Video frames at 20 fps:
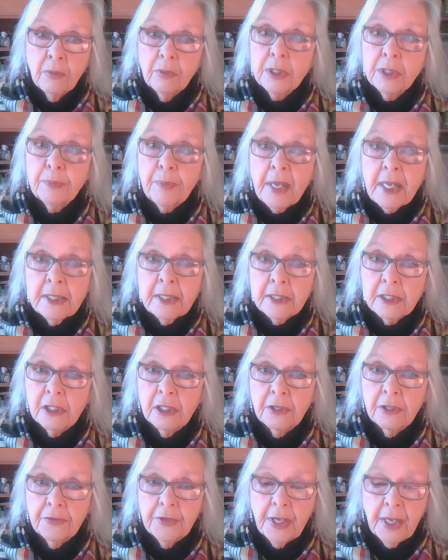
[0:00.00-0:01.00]
was based
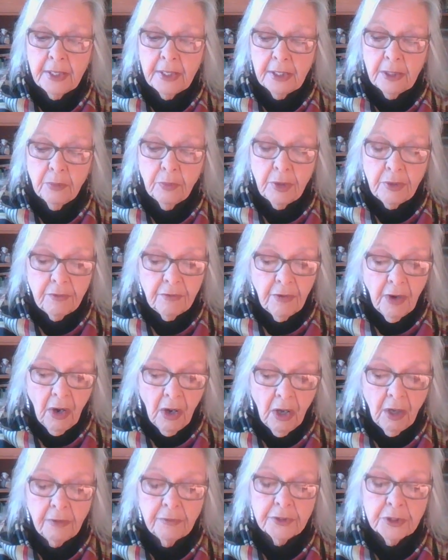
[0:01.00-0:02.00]
on that. It
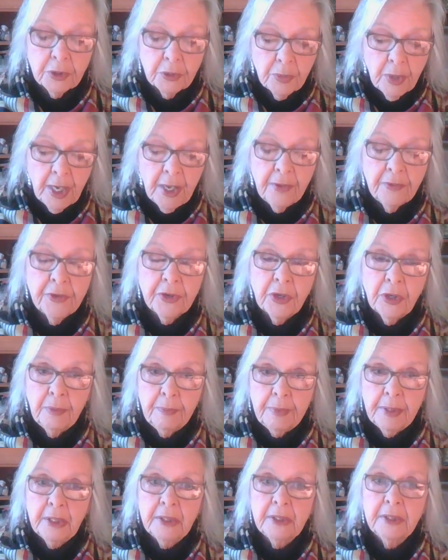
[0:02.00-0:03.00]
revolved around their
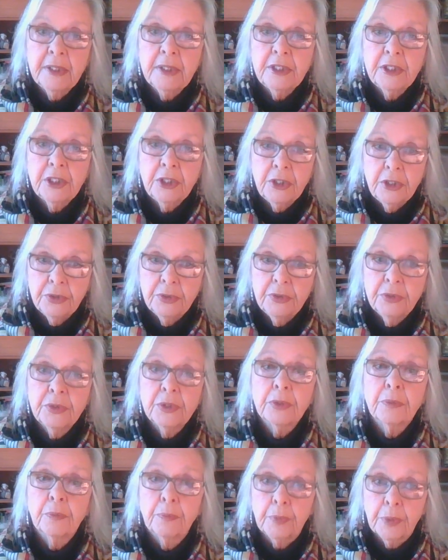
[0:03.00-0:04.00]
ability to
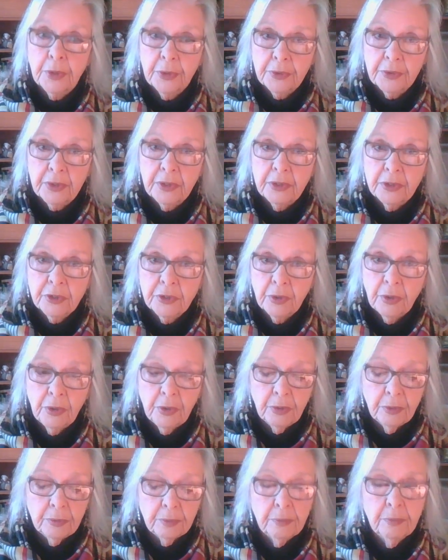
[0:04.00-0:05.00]
use birth
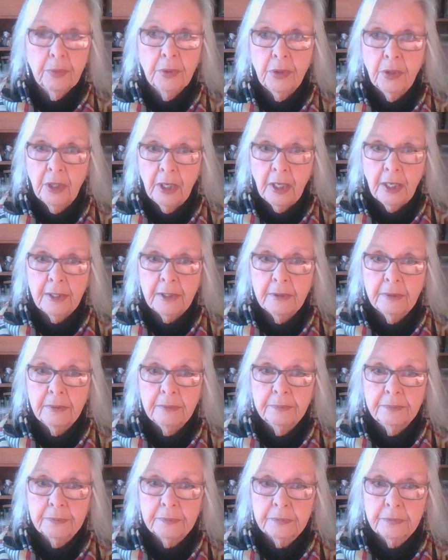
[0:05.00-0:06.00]
control. Boy,
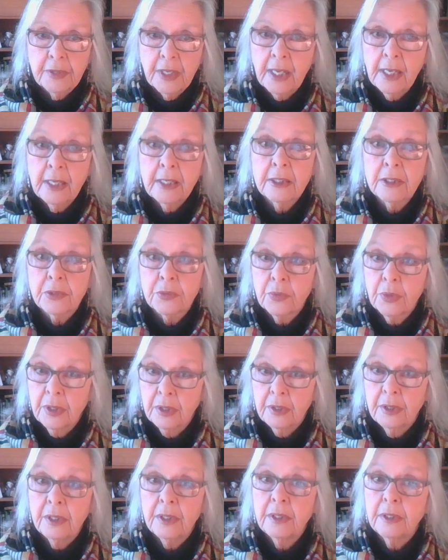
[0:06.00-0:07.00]
that is
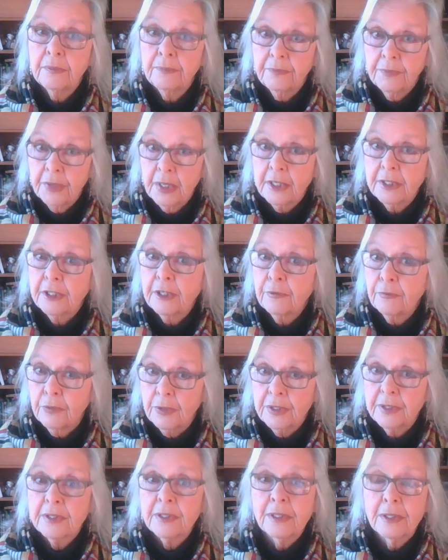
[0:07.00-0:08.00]
really a
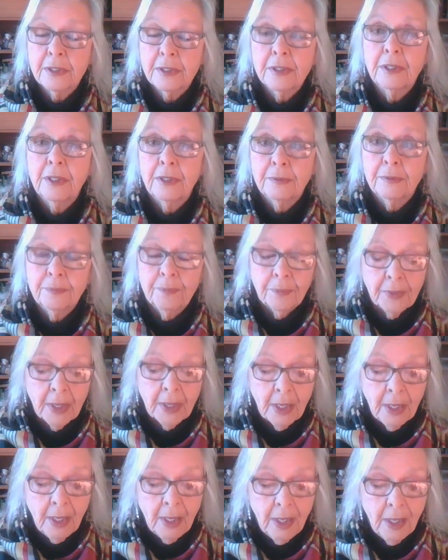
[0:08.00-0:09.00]
difference, isn't it?
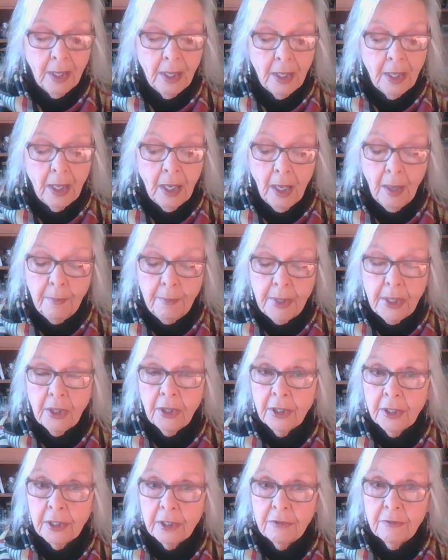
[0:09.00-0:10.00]

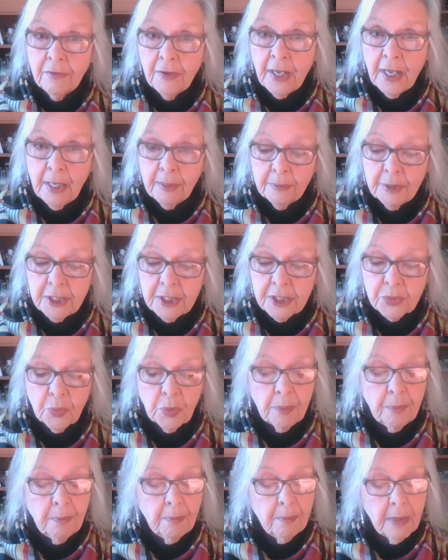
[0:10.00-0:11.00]
American families
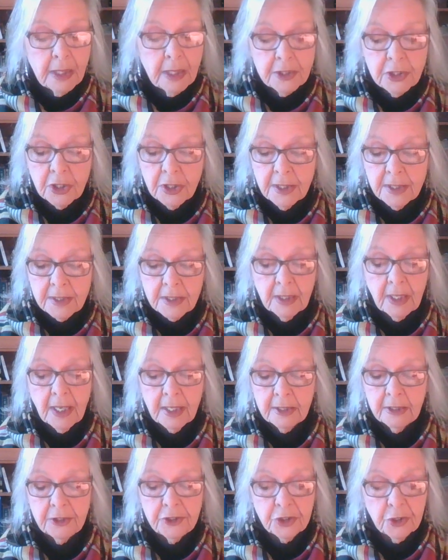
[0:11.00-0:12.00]
were much less
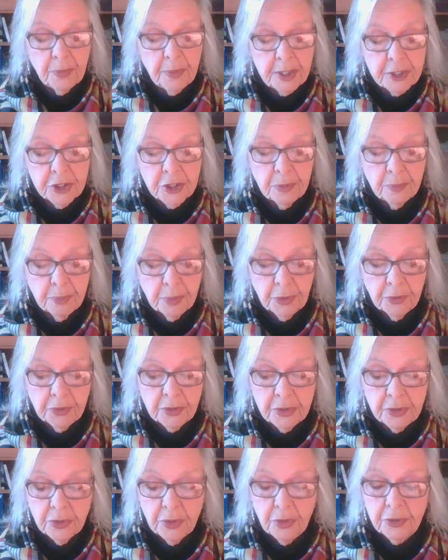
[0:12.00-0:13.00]
likely to mention birth
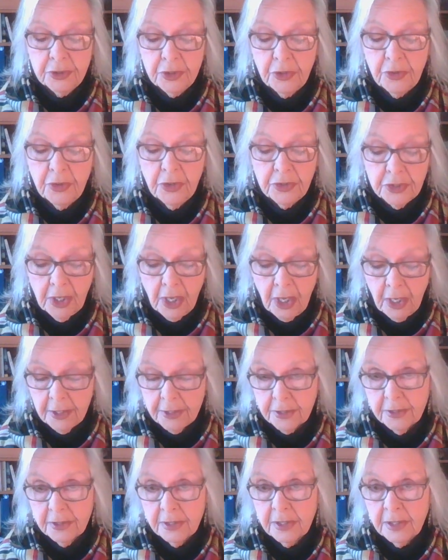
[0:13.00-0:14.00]
control to their
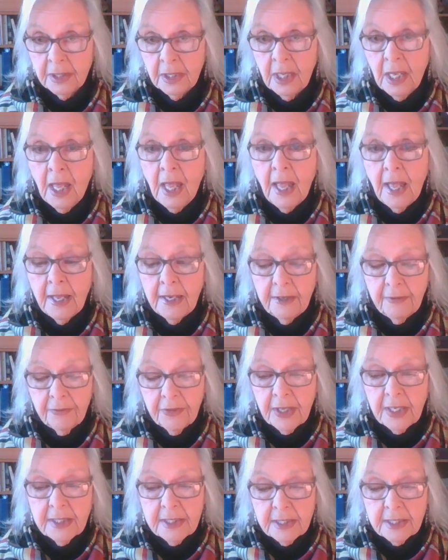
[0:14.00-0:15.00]
daughters, and if
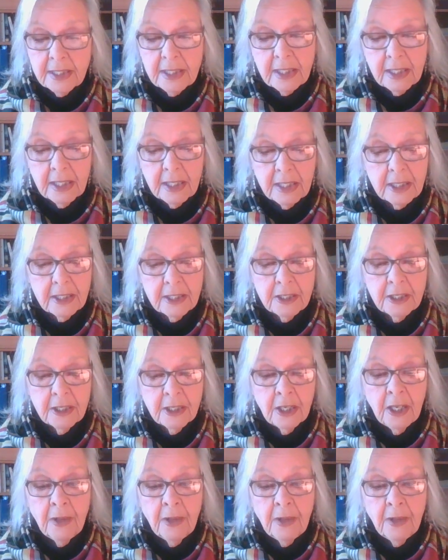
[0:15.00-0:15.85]
they did,